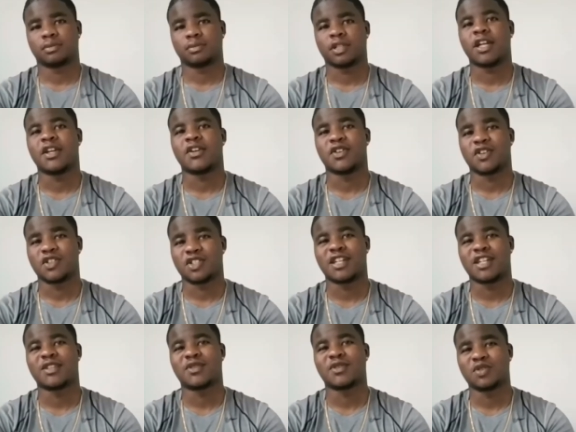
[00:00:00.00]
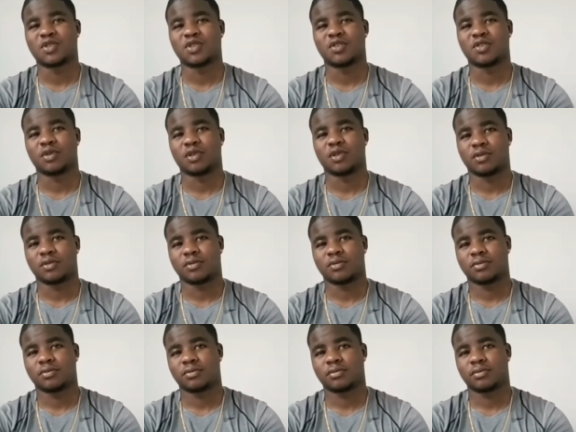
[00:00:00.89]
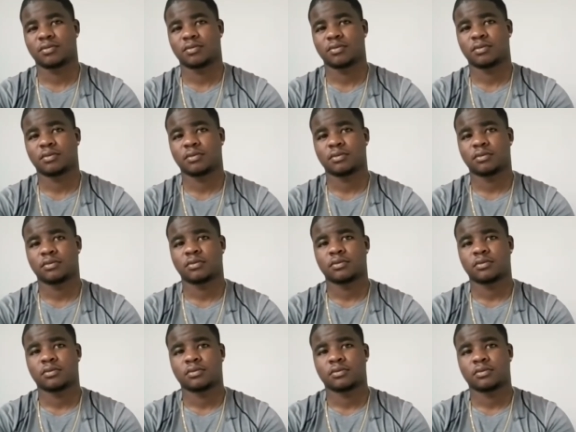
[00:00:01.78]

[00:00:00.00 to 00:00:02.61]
right there on the couch, bro. And I'm listening.